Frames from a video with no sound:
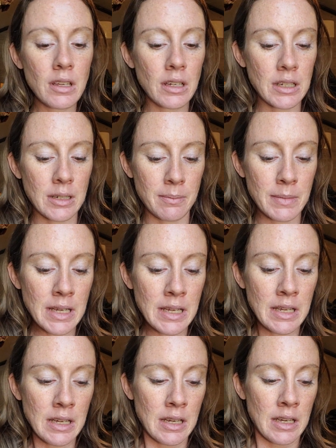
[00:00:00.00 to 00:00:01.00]

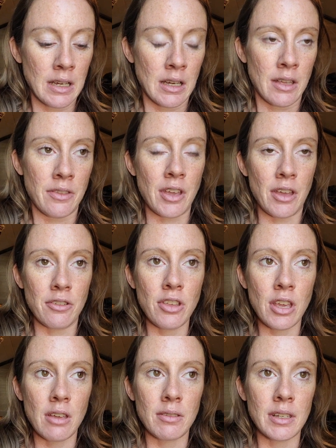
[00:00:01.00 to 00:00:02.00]
The other
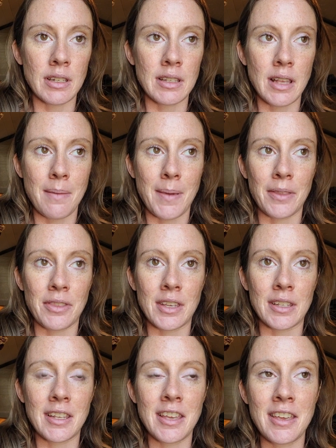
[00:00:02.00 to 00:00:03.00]
thing I was going to say about
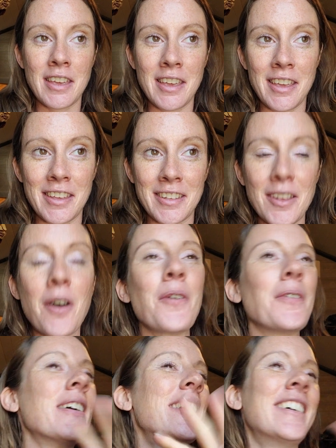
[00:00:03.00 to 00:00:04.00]
this is,
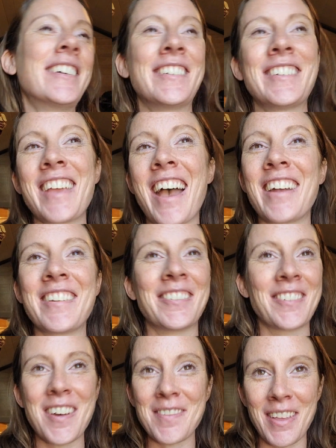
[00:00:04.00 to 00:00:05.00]

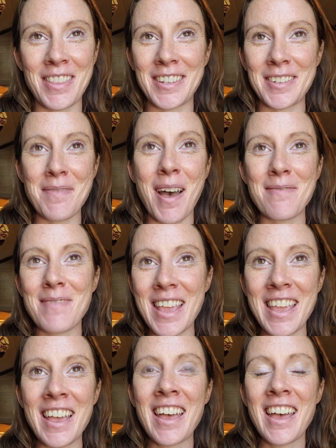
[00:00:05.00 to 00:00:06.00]
not about this, about
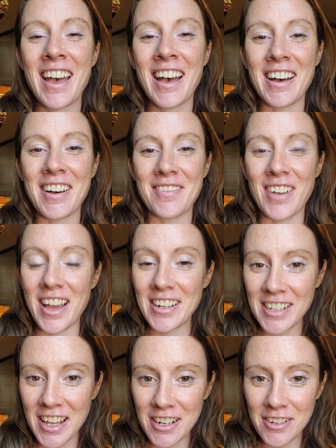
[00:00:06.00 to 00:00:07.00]
me. I
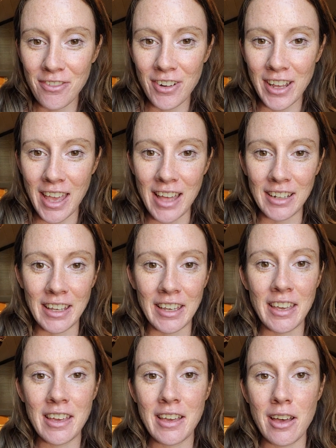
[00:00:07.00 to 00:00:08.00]
tend to forget,
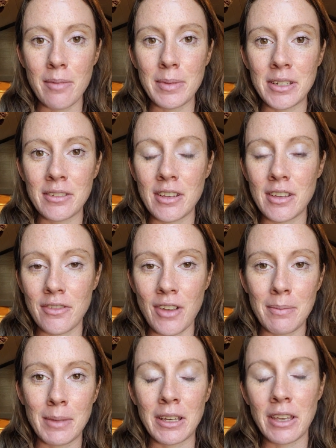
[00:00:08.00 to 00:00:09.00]
like, if
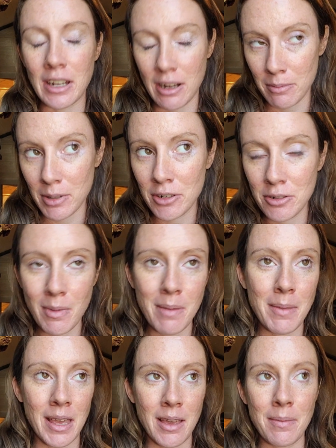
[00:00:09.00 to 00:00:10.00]
I'm like, okay, now I'm going to do my
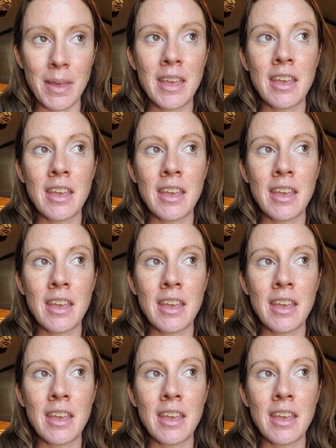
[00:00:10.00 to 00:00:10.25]
makeup.